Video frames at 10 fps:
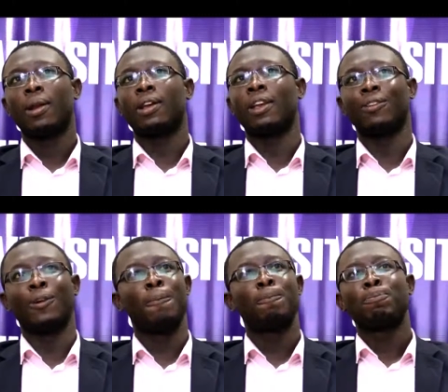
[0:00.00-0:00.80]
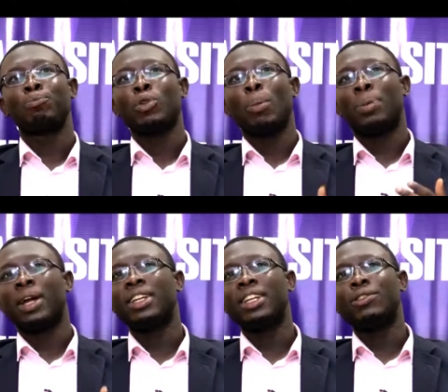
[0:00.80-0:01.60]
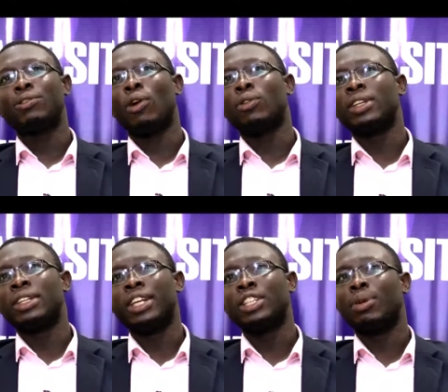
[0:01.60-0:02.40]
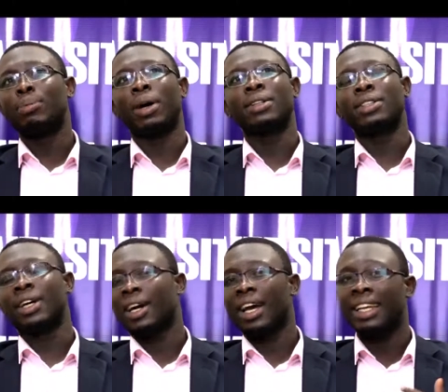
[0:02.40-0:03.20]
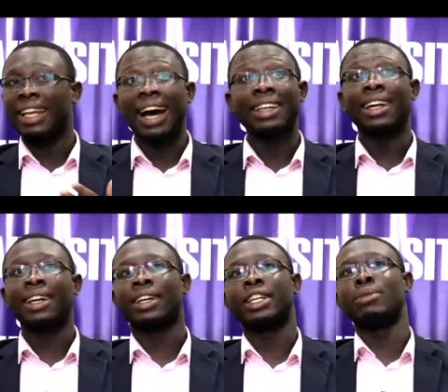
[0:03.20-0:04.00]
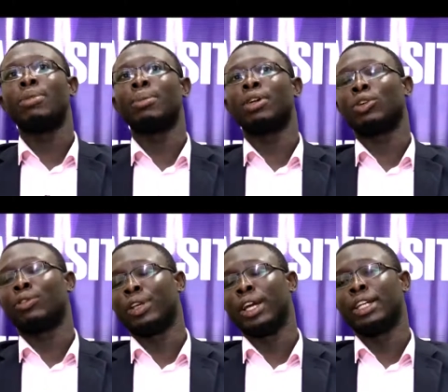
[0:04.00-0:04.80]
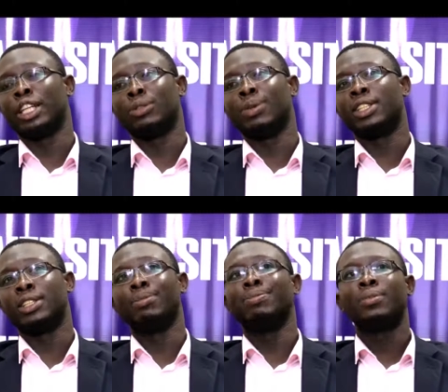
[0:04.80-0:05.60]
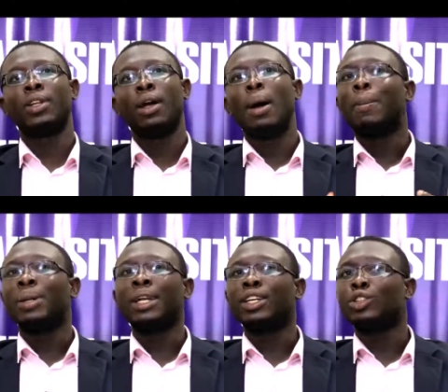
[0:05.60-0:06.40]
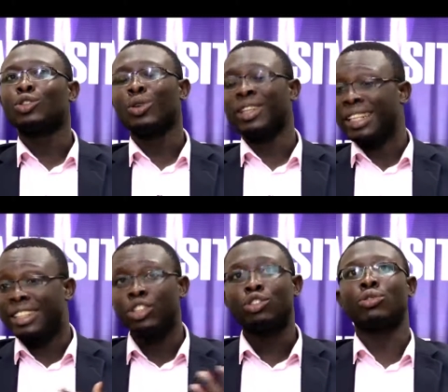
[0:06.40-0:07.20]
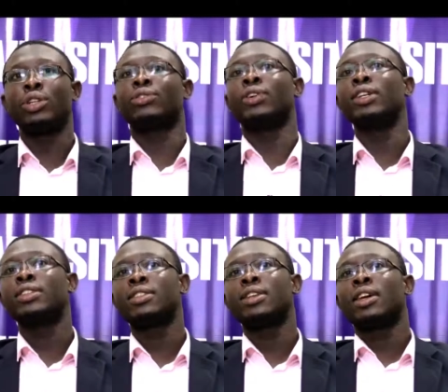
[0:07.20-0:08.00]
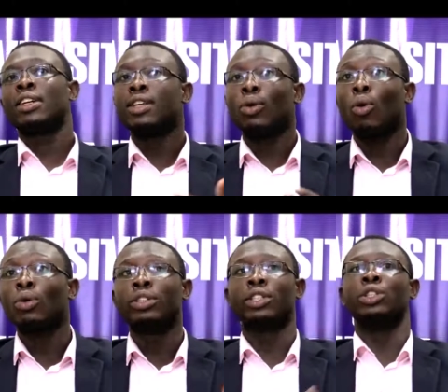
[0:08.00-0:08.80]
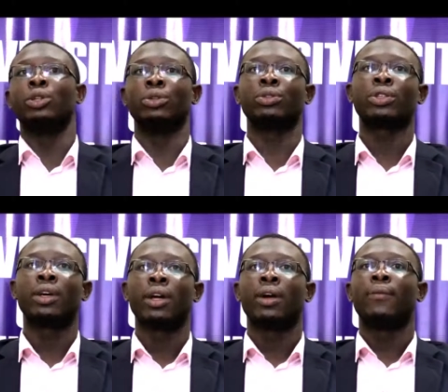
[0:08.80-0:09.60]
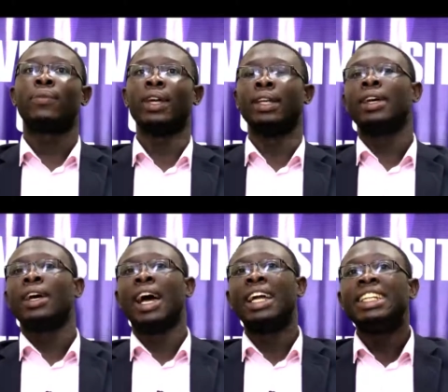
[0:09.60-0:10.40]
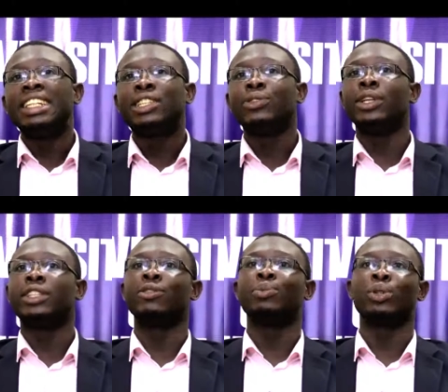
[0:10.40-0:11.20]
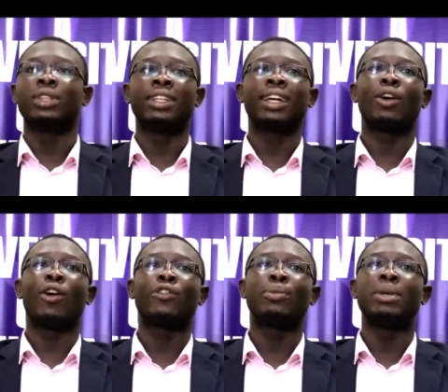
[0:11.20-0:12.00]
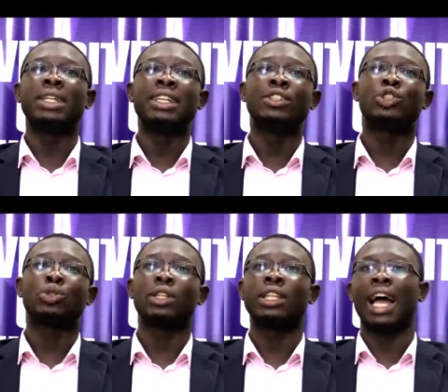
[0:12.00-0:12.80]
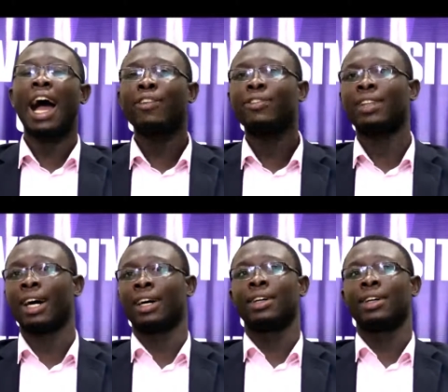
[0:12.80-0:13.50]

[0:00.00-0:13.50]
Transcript: level. Planning involves the engagement partner and other key members of the engagement team. Planning is not a discrete phase, it's a continuous thing, an iterative process that often begins shortly after